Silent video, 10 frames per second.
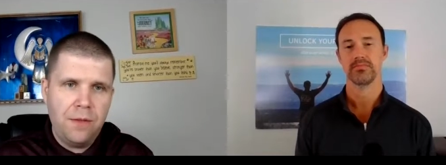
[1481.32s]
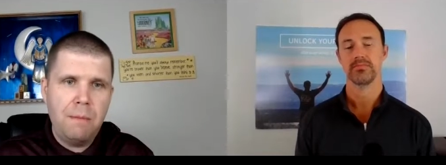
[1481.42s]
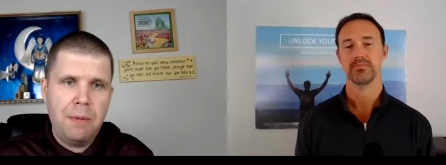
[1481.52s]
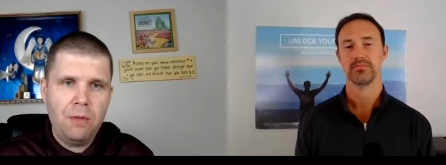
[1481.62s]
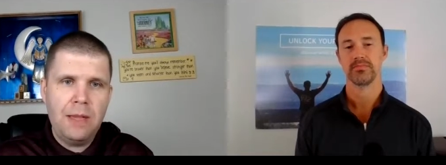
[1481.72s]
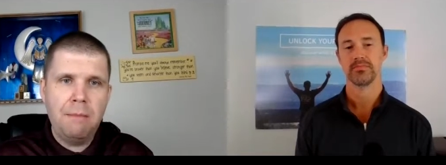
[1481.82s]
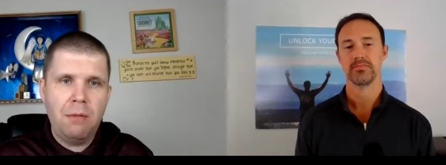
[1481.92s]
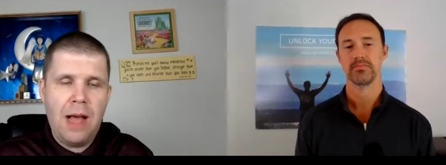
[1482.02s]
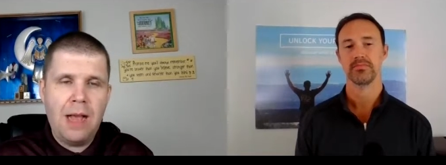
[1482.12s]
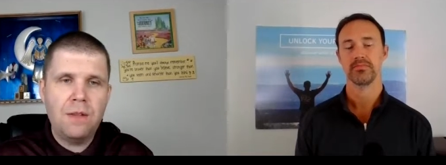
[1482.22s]
Speaker 1: are the building
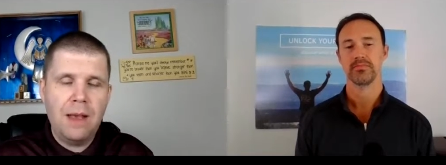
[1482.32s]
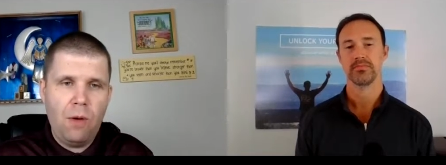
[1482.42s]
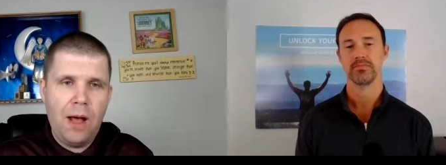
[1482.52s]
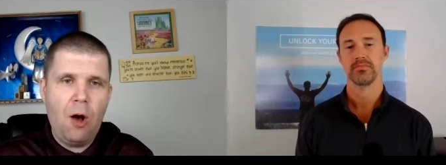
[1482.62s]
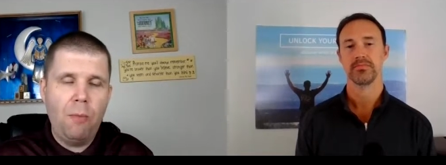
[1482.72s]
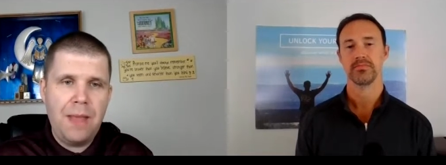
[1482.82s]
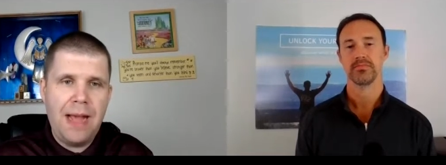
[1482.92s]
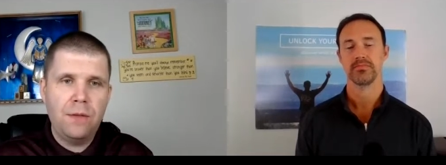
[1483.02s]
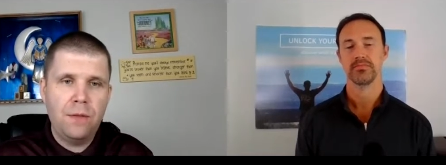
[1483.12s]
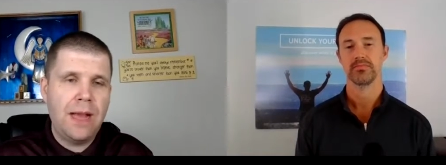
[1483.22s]
blocks that will help
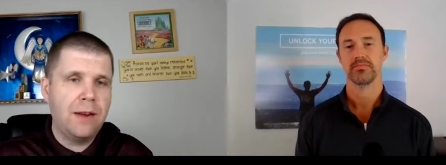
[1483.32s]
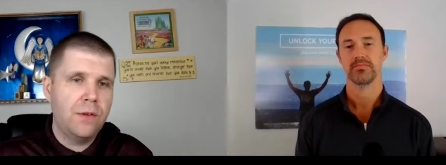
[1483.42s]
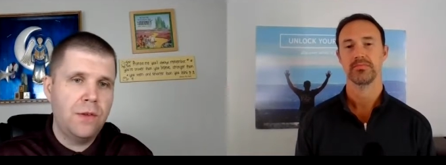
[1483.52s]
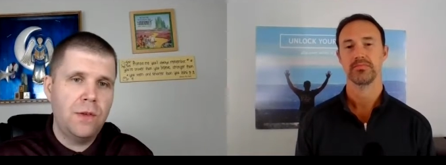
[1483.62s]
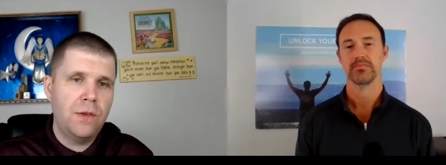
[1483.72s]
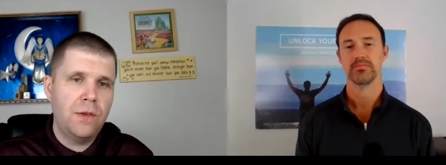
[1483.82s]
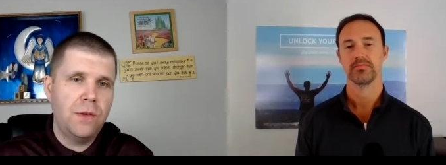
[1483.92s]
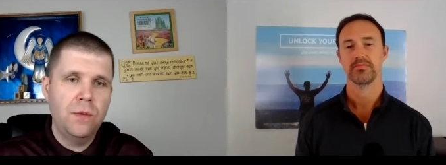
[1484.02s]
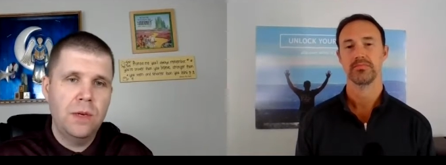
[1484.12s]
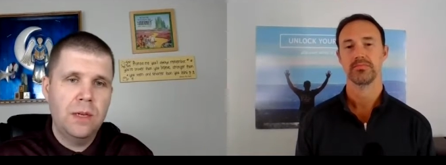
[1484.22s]
that center
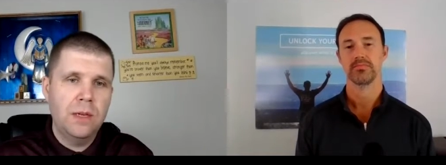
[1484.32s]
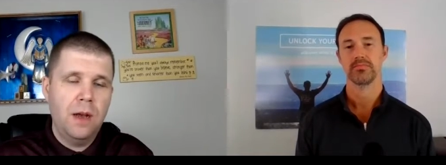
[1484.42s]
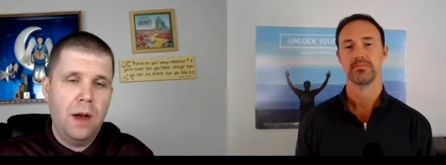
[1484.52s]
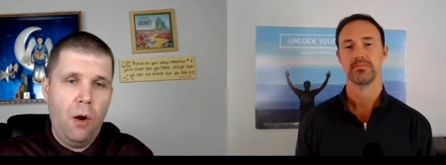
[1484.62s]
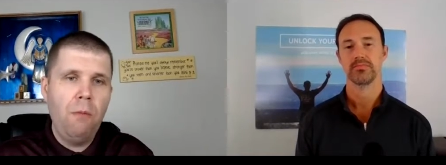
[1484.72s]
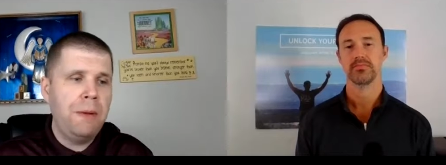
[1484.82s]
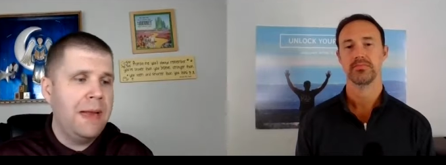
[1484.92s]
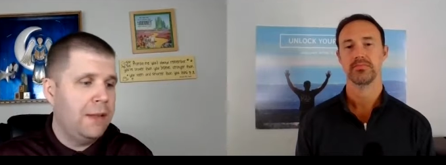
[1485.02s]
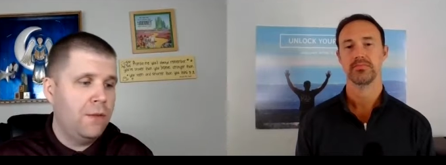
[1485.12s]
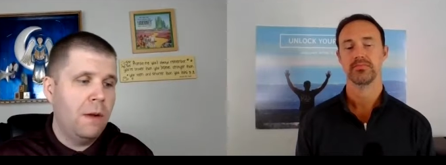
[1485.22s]
to open
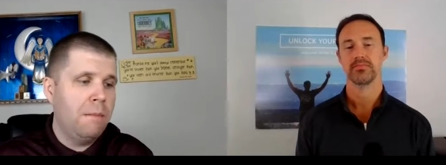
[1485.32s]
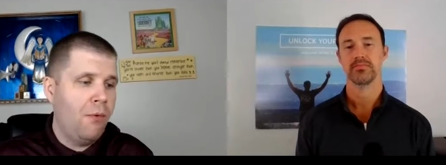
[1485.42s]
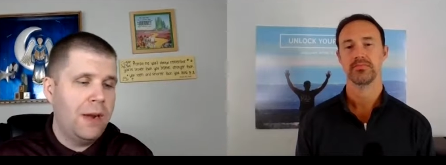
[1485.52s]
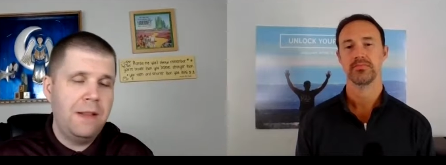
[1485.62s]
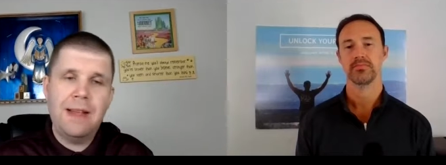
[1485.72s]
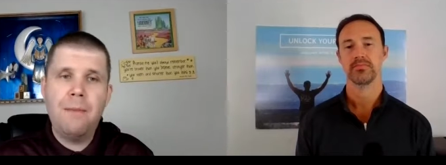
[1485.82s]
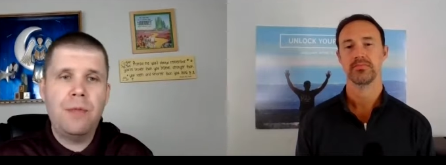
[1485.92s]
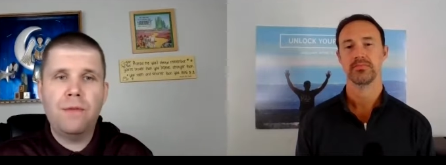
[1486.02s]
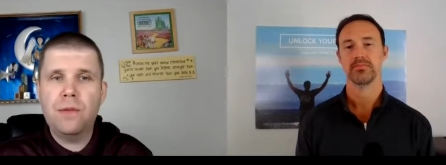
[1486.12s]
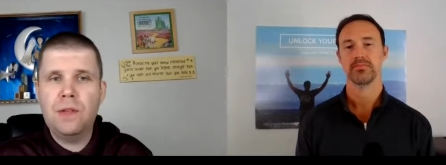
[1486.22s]
at some point in time in
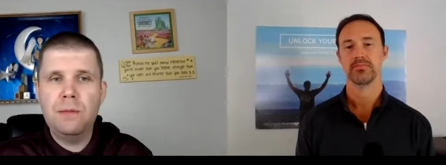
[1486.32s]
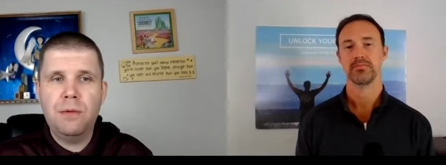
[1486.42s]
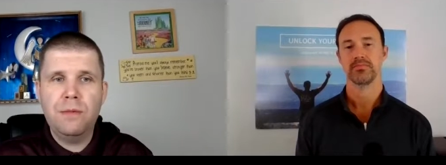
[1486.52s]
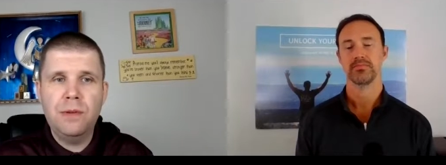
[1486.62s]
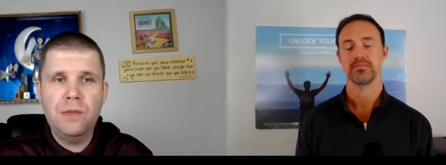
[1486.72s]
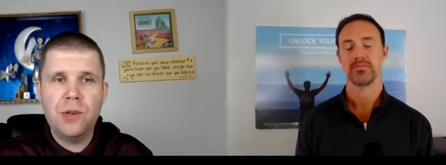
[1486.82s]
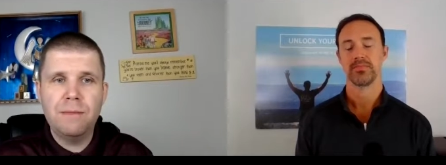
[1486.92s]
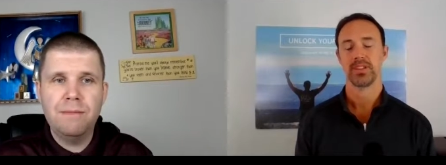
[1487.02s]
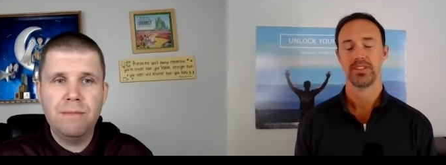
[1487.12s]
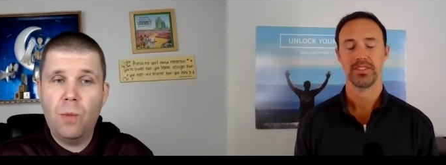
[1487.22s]
the foreseeable future.
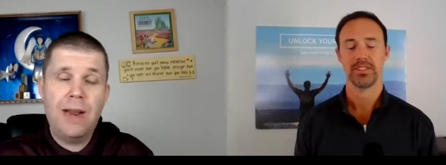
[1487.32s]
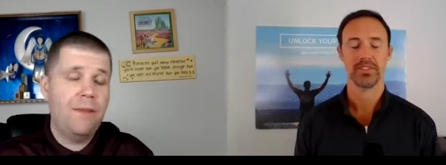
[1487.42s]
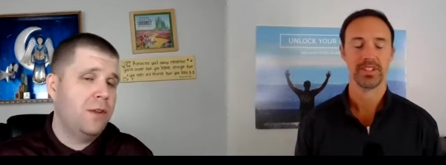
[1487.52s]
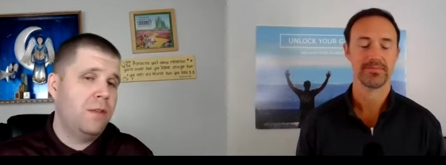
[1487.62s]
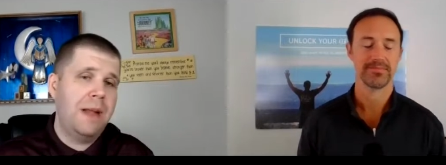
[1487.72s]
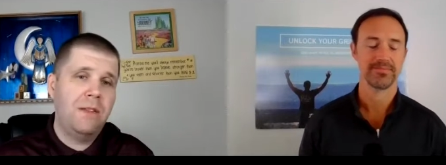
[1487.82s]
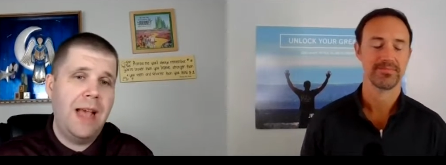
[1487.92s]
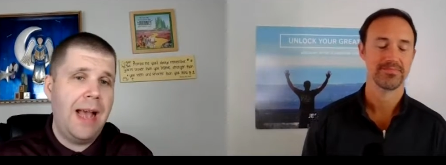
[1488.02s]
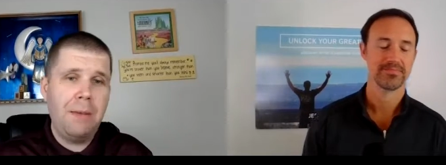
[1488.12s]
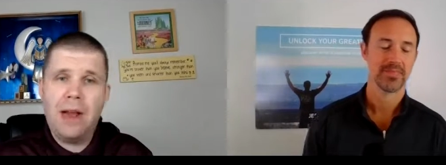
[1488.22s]
Speaker 2: Whenever it's meant to
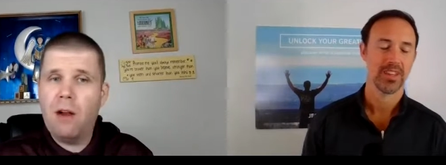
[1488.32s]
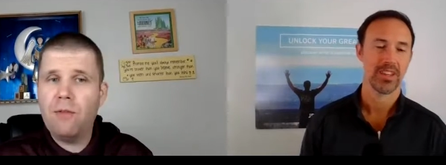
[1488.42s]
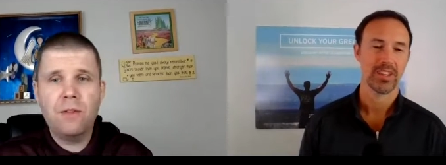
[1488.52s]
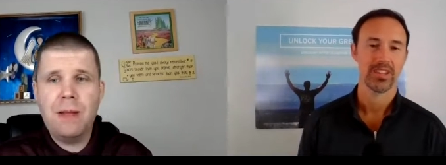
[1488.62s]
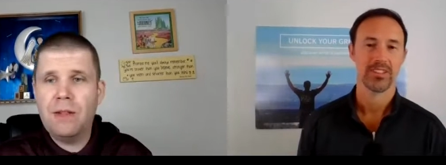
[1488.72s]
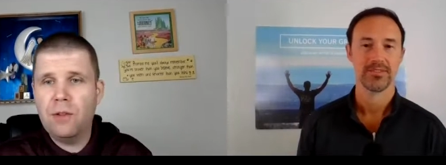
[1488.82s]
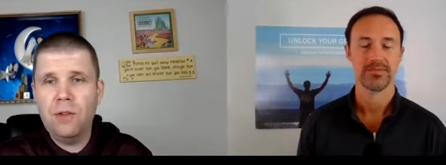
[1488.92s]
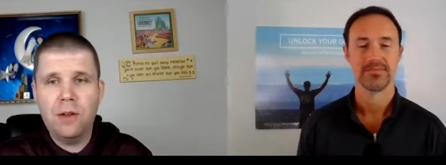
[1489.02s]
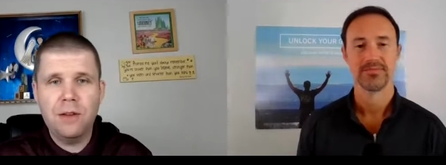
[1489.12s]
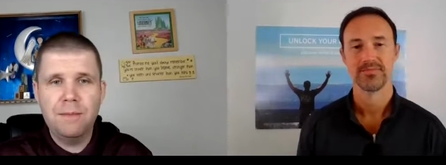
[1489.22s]
happen, however it's meant to
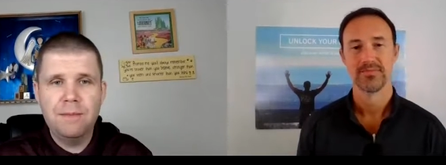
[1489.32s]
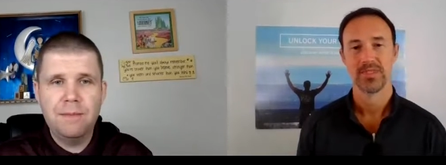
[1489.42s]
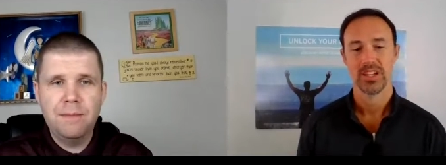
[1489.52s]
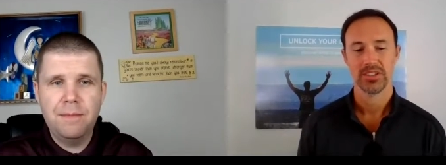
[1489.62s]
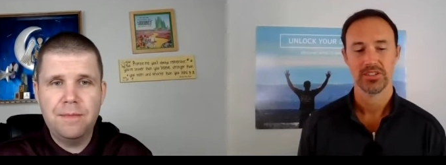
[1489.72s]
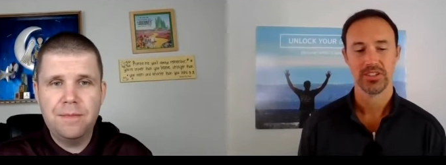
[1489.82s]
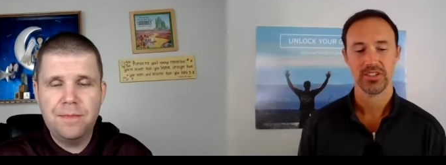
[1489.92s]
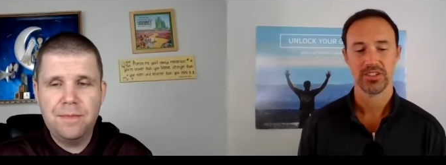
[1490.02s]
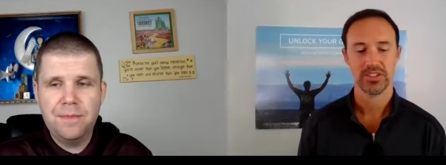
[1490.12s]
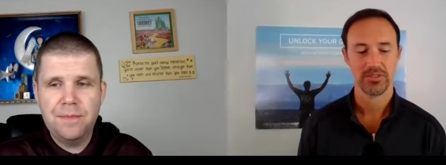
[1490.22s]
look.
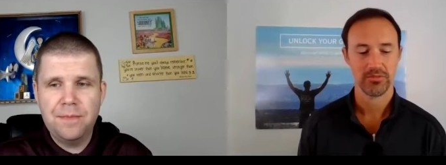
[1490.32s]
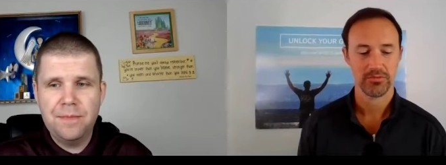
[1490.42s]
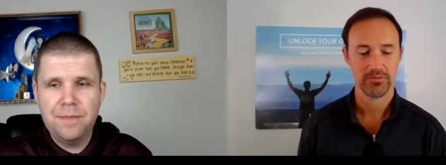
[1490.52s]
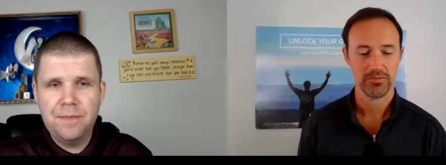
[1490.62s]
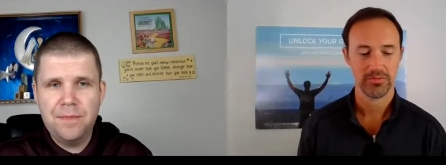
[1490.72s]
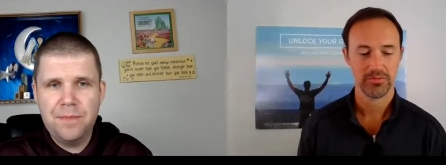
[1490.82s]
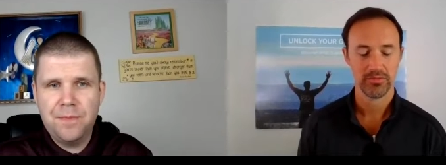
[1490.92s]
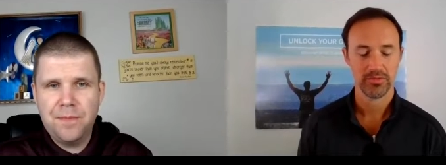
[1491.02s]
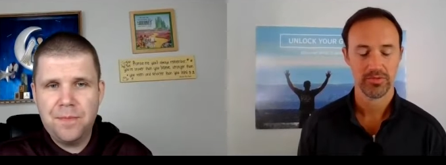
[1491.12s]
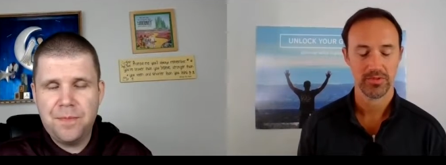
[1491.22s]
Jonathan,
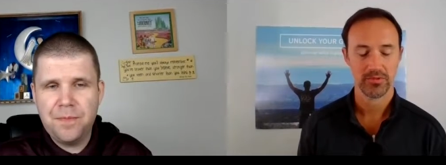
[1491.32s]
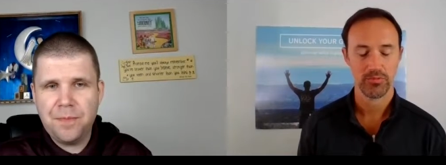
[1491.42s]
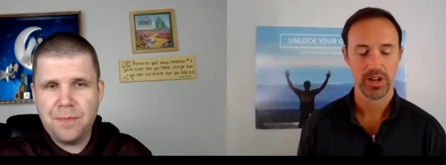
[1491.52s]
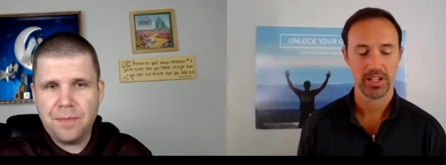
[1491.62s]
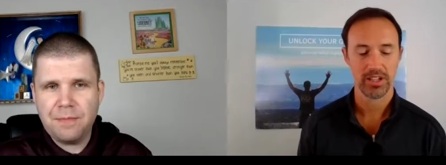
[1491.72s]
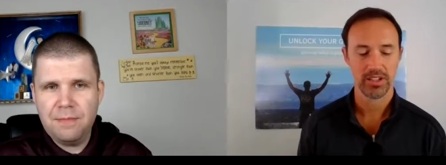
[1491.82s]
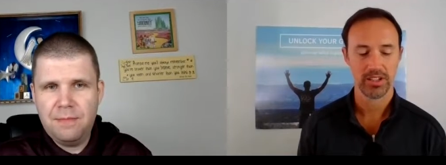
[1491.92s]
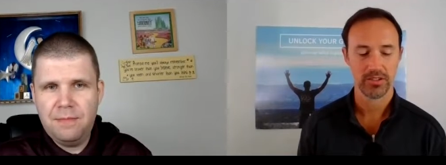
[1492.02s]
why